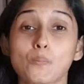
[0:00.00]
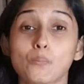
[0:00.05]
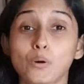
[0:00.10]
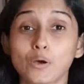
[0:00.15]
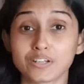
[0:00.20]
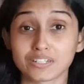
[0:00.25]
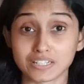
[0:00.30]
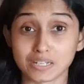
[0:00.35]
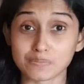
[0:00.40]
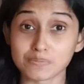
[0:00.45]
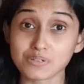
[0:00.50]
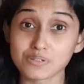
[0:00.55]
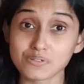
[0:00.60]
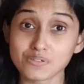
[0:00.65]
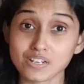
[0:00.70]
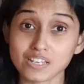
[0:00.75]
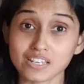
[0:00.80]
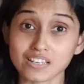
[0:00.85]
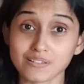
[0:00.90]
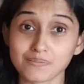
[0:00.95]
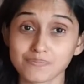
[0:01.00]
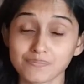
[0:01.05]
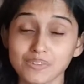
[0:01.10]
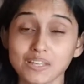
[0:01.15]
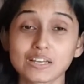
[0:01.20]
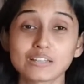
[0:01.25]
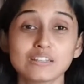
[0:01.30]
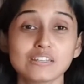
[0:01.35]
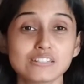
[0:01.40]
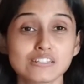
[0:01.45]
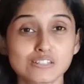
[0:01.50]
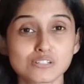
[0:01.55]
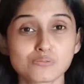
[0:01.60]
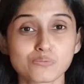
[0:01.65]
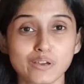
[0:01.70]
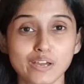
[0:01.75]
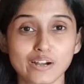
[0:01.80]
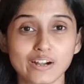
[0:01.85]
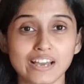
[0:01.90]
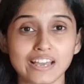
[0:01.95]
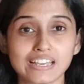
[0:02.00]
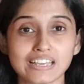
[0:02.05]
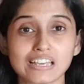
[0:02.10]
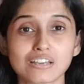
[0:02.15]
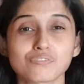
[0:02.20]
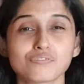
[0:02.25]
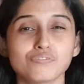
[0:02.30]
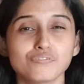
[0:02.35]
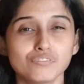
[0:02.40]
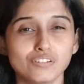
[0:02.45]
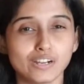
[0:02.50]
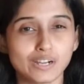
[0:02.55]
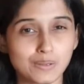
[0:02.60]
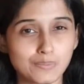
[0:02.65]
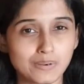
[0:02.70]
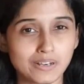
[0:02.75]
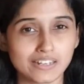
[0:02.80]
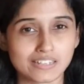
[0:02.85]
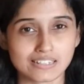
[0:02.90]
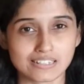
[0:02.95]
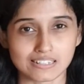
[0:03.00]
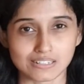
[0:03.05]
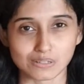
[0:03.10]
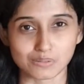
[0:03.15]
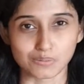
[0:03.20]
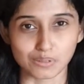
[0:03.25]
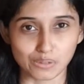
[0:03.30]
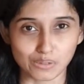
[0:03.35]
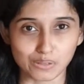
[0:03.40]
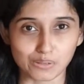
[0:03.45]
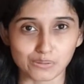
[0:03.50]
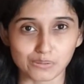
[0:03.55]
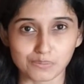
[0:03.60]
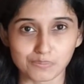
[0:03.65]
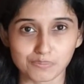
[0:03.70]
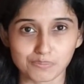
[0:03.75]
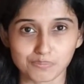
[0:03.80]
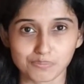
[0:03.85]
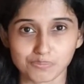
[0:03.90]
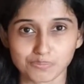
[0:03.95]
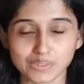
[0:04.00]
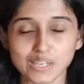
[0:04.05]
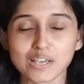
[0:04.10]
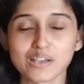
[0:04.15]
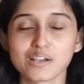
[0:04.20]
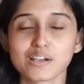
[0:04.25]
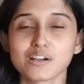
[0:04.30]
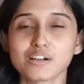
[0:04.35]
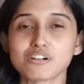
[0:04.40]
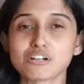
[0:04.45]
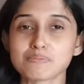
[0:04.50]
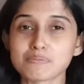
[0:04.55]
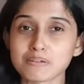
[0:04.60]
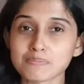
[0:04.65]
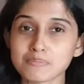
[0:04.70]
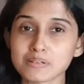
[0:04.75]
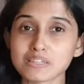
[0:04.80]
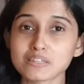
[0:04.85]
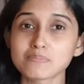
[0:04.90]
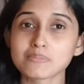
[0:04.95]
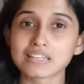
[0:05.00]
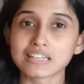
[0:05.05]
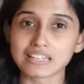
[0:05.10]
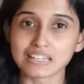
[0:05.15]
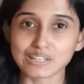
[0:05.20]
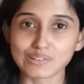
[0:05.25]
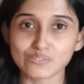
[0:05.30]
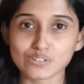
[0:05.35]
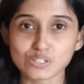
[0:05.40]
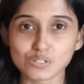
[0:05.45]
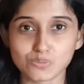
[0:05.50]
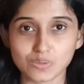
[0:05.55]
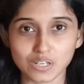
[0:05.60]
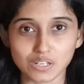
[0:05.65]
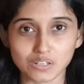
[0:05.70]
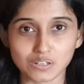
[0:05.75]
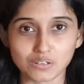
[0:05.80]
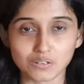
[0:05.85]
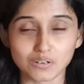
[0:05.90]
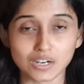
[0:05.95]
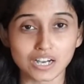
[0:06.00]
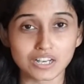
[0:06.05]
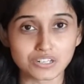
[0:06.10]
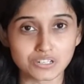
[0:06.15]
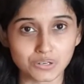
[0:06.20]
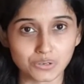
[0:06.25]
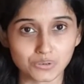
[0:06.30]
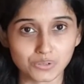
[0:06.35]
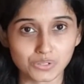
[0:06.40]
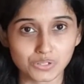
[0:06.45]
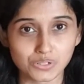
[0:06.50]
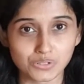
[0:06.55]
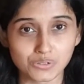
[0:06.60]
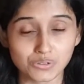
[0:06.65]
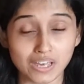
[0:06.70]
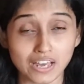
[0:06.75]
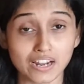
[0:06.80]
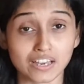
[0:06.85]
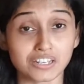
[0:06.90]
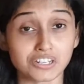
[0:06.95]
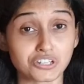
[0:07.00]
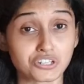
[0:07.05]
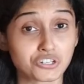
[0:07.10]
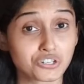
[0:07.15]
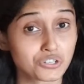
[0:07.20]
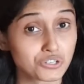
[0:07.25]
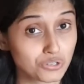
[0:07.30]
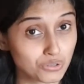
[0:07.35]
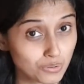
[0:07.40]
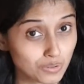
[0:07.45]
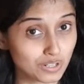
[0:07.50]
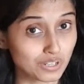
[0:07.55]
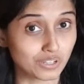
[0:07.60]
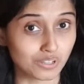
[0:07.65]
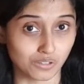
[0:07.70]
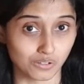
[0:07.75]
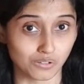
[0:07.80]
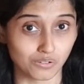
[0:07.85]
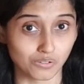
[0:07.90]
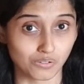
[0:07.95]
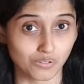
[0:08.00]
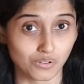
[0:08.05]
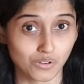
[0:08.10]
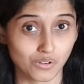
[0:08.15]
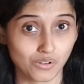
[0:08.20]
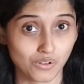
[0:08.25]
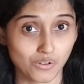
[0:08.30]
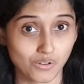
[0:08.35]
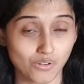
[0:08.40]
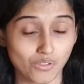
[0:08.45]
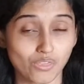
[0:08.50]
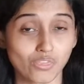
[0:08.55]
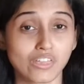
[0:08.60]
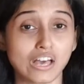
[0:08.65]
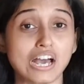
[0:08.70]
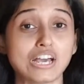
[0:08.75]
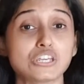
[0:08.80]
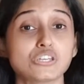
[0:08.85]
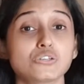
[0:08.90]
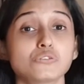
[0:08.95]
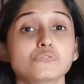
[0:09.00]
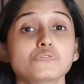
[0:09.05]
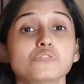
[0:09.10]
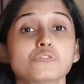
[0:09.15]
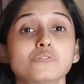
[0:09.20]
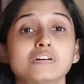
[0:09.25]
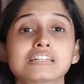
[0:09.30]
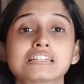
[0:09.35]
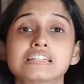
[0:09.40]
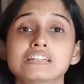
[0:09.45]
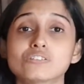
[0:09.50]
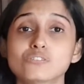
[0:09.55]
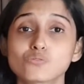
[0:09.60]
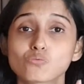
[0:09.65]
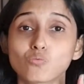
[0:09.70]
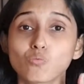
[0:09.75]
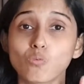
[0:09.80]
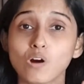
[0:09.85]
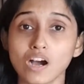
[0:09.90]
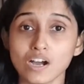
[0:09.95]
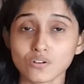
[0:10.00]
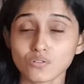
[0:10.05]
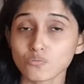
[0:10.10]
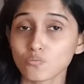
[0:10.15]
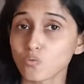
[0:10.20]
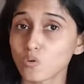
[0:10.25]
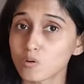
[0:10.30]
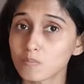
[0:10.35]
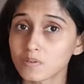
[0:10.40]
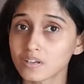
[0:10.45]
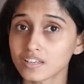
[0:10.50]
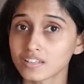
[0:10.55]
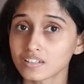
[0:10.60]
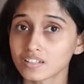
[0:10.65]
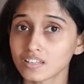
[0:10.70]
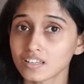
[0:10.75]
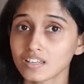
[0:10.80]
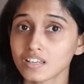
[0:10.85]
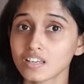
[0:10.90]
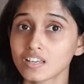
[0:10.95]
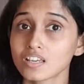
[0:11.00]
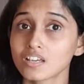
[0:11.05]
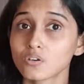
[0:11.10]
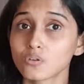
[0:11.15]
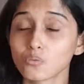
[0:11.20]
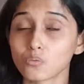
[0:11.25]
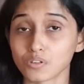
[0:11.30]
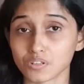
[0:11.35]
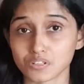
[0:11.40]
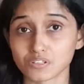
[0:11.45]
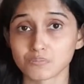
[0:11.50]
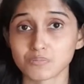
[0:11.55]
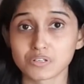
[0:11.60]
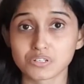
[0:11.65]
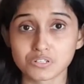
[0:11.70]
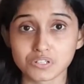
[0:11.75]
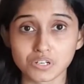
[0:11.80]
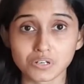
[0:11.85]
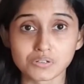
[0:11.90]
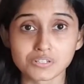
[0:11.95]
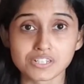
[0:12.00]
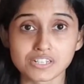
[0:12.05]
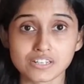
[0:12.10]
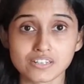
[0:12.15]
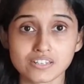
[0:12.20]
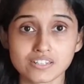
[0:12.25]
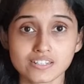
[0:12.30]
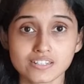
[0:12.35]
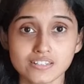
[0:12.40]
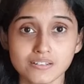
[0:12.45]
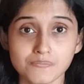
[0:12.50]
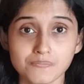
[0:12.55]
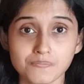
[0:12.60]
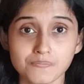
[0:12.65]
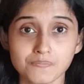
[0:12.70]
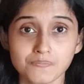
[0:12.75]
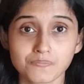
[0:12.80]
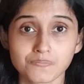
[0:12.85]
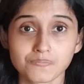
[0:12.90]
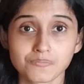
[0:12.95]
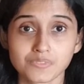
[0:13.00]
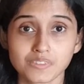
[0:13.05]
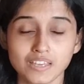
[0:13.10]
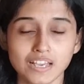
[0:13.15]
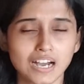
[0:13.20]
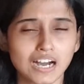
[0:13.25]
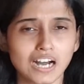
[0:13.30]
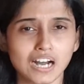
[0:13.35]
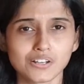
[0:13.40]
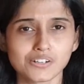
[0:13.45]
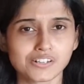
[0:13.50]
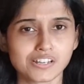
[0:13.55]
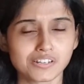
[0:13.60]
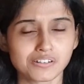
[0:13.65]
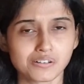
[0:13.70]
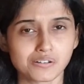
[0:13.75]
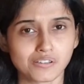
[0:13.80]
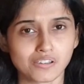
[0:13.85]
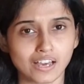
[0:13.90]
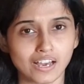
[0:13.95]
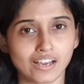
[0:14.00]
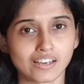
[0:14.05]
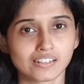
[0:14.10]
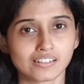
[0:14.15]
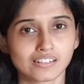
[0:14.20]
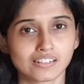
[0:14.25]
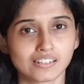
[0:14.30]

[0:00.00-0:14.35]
Point number 3. This is where I get very personal with you. Remember in the beginning of this video, I told you that I assure you that you know at least one woman with endometriosis. How did I know that?